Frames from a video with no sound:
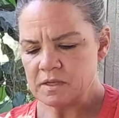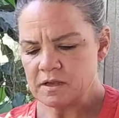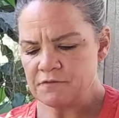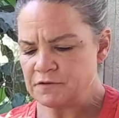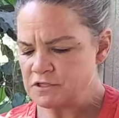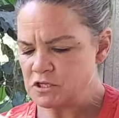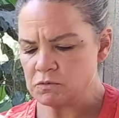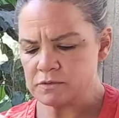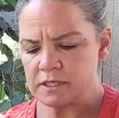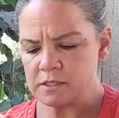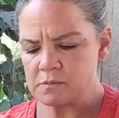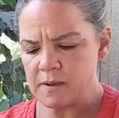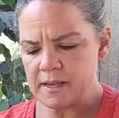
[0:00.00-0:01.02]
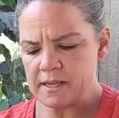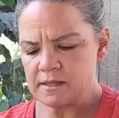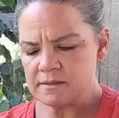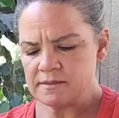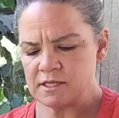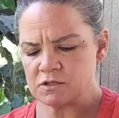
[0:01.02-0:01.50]
If I don't get
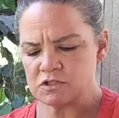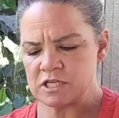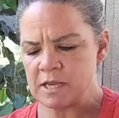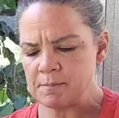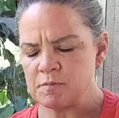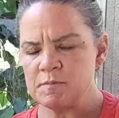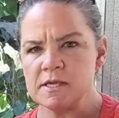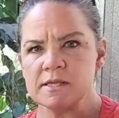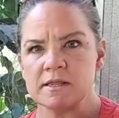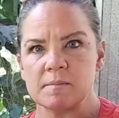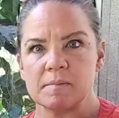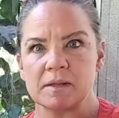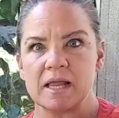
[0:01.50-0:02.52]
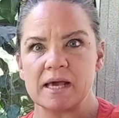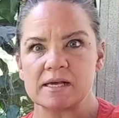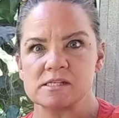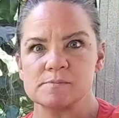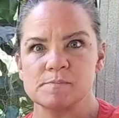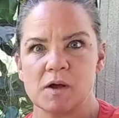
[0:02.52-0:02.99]
away, they'll tip me the black
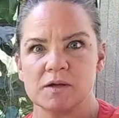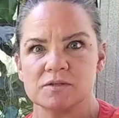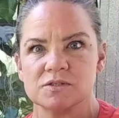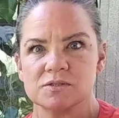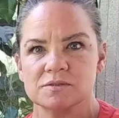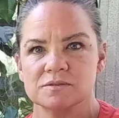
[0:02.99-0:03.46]
spot."